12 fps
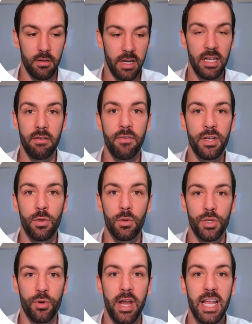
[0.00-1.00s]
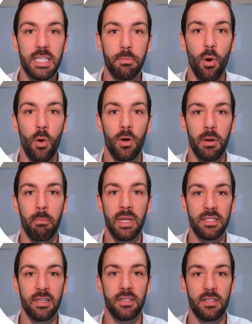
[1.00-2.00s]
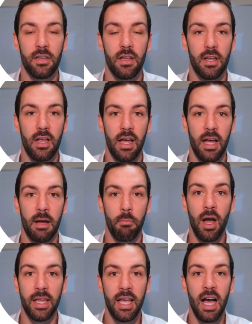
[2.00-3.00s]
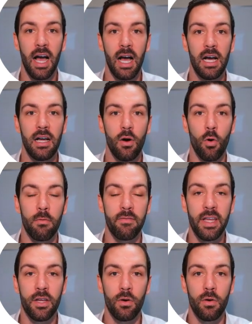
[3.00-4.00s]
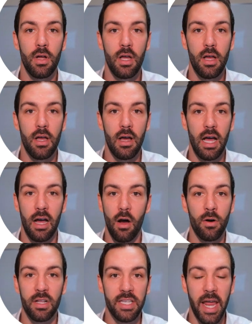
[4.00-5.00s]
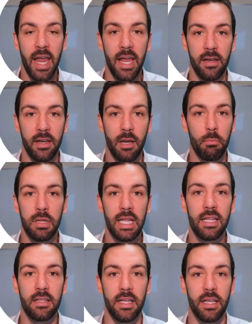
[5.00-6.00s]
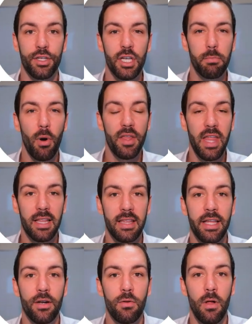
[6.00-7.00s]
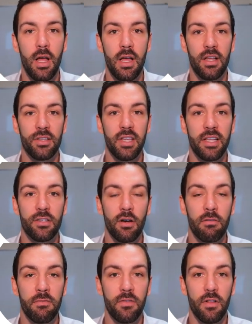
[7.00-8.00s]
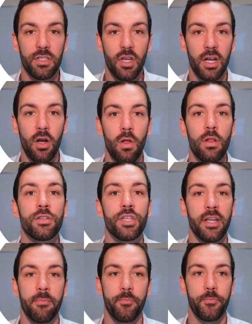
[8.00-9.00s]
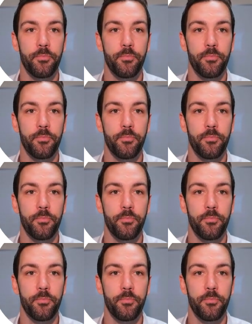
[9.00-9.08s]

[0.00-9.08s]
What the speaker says: individual transport business by car or vehicle on its head completely, just by that little sense of psychology.